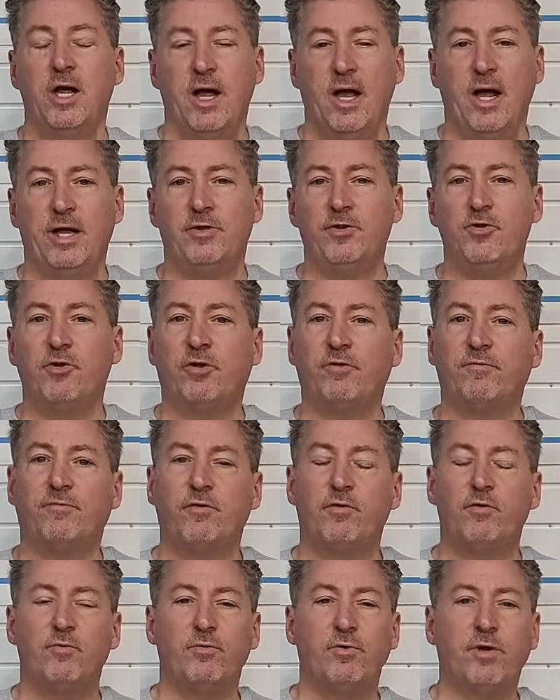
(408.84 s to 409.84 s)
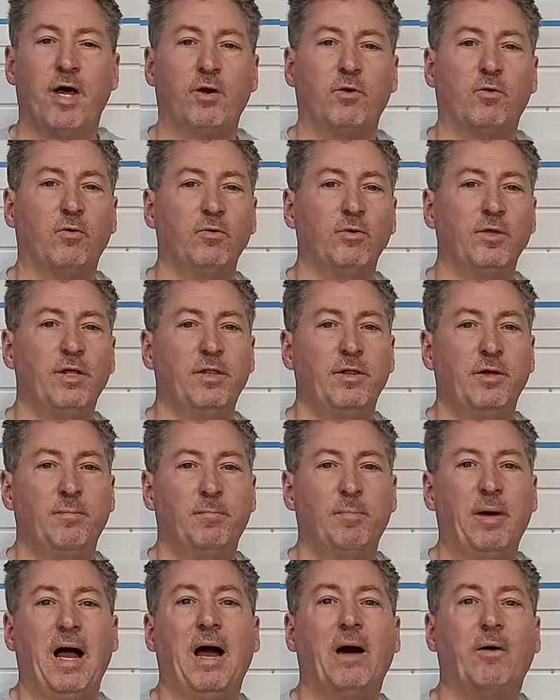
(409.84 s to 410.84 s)
And you could view not only the
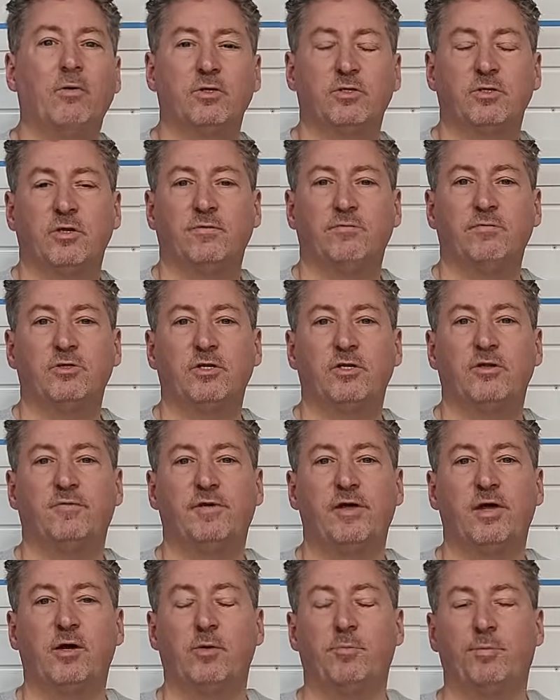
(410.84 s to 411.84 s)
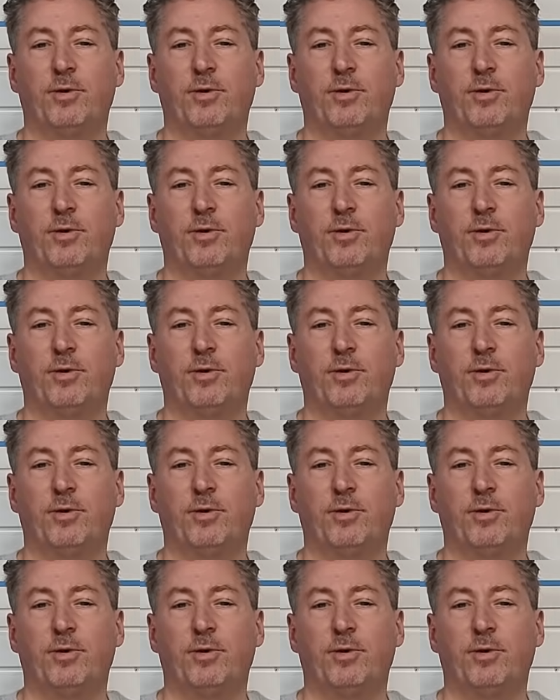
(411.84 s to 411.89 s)
power delivered to the vehicle,